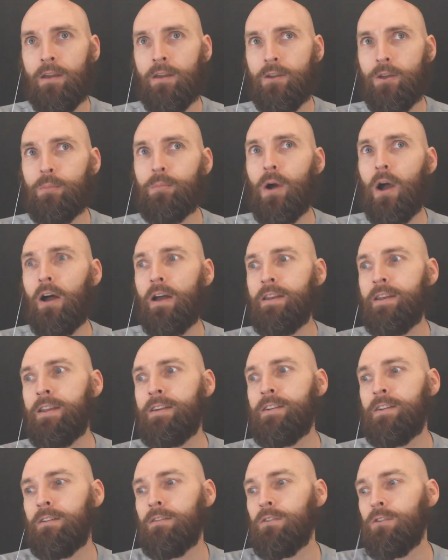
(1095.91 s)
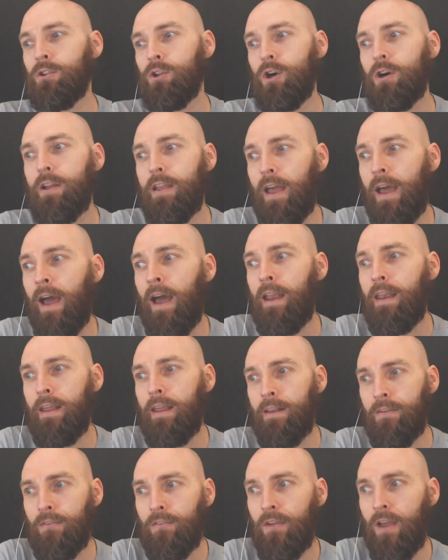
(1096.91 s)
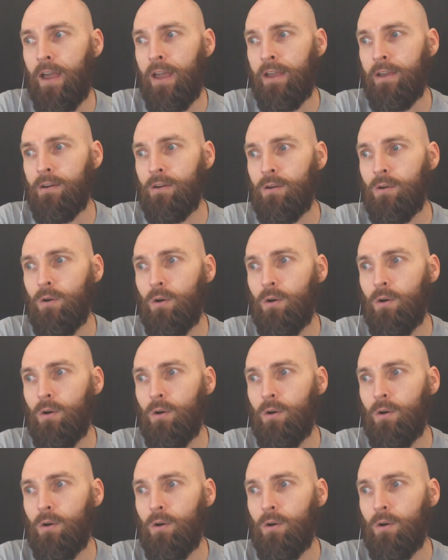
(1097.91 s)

You probably need to look at and say,